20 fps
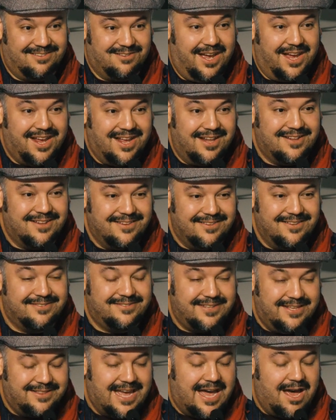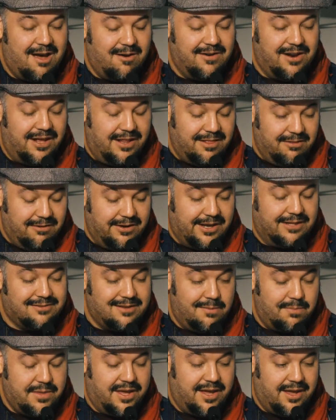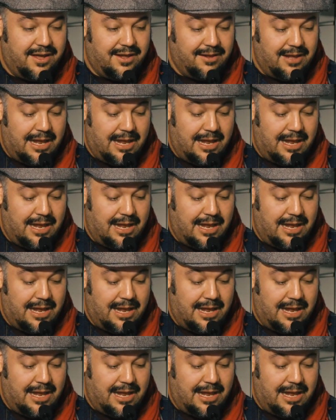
So I can sit down and look at something